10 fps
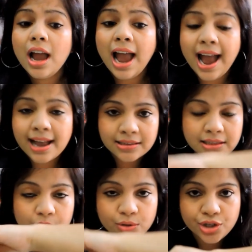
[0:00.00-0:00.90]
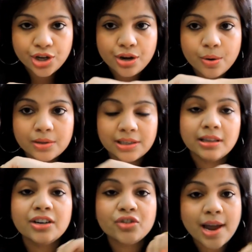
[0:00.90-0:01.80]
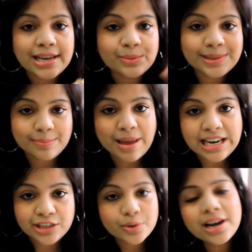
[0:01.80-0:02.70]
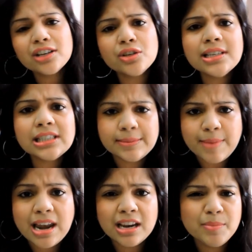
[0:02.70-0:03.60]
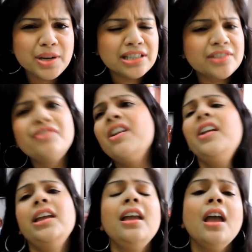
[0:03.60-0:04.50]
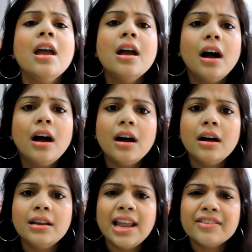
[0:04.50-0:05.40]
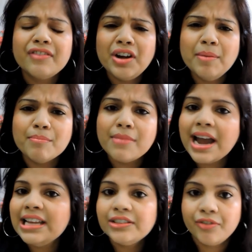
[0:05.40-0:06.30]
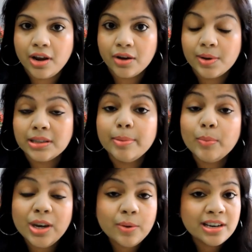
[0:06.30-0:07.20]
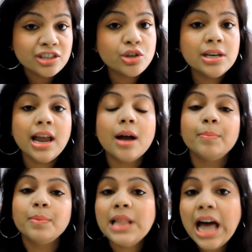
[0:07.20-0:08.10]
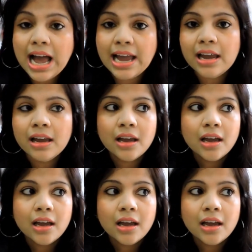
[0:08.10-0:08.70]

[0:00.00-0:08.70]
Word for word: hands close to your nose and then try to smell it you can actually smell it but it's very uh, like very mild fragrance but when you initially apply